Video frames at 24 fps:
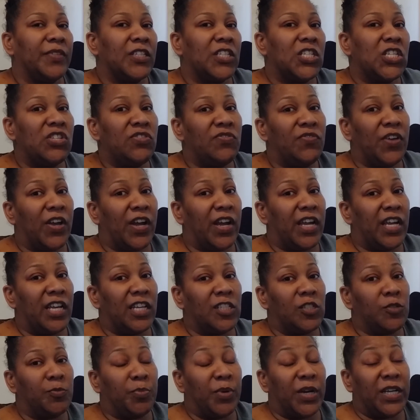She's very
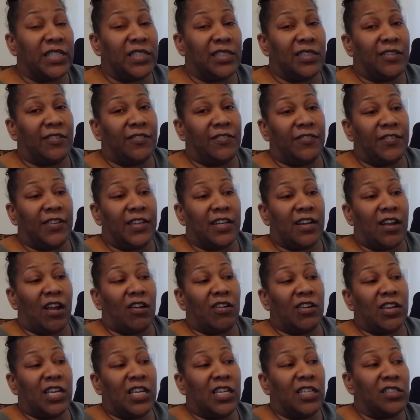expressive, and
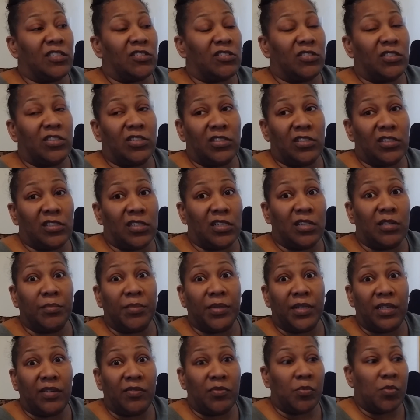her kits are just
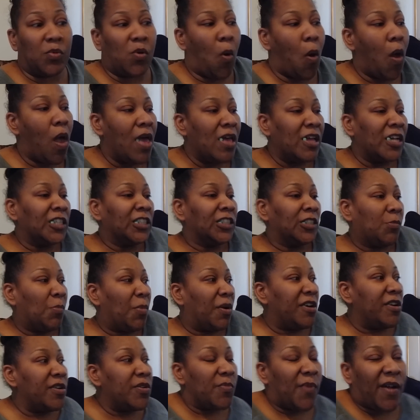unbelievable.
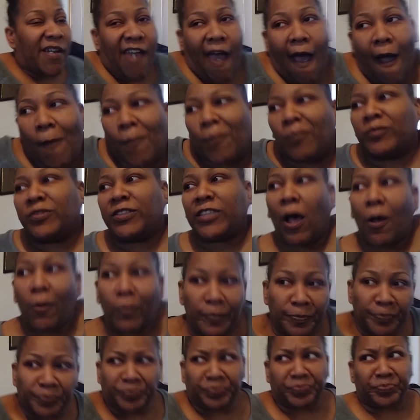But anyway, y'all. So,